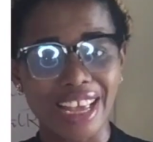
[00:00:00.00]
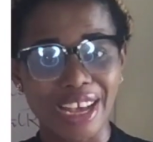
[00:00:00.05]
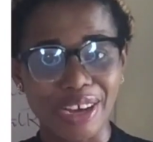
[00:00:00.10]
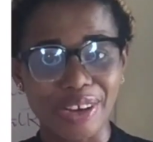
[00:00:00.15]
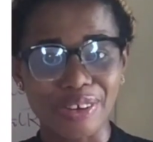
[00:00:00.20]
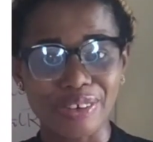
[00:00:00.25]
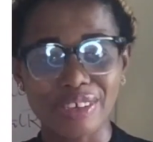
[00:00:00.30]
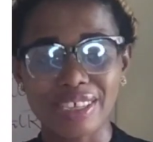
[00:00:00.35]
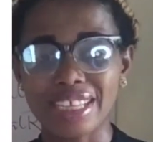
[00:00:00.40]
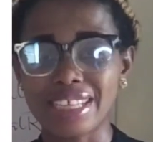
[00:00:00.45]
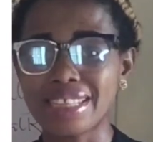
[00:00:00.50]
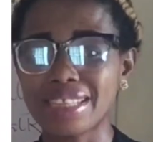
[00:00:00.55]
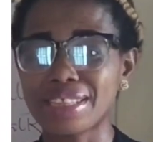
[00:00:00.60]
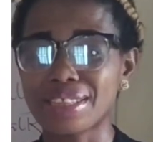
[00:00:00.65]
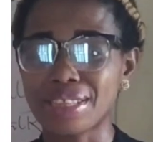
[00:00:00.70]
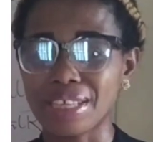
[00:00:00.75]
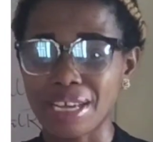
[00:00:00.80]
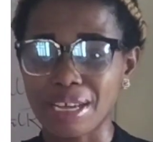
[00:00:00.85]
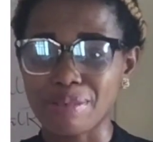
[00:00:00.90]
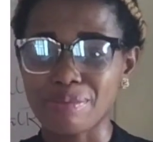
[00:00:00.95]
L
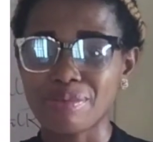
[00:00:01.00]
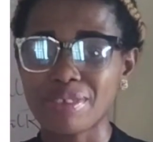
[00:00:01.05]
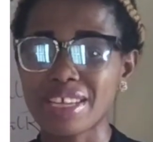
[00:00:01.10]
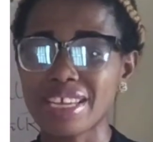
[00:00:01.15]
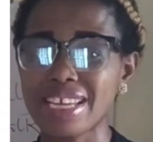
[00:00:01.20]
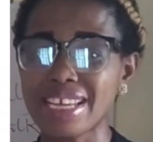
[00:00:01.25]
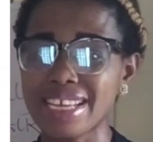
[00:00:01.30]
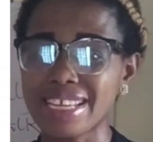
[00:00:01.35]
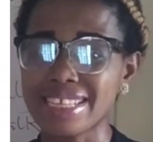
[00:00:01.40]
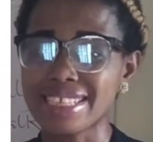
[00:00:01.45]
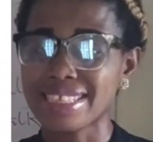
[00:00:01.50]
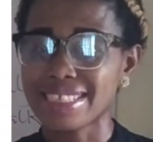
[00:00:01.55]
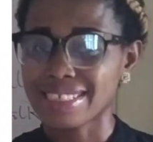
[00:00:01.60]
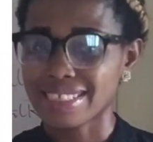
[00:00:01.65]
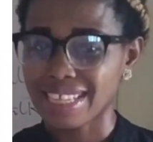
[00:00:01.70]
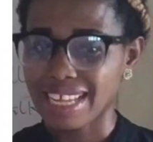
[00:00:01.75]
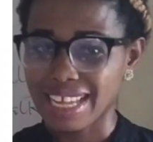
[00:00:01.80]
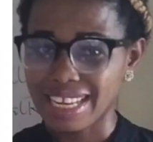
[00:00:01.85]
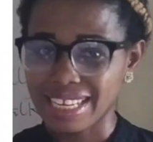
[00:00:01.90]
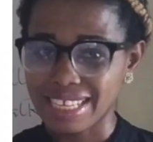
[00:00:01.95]
in them is
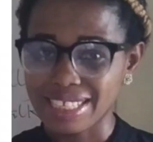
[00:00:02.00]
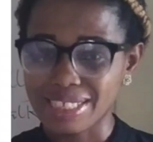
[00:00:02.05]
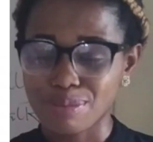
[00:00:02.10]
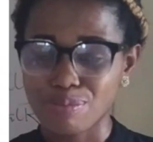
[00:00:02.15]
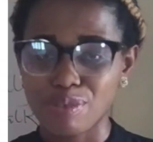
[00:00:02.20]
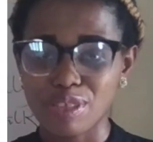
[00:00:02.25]
silent.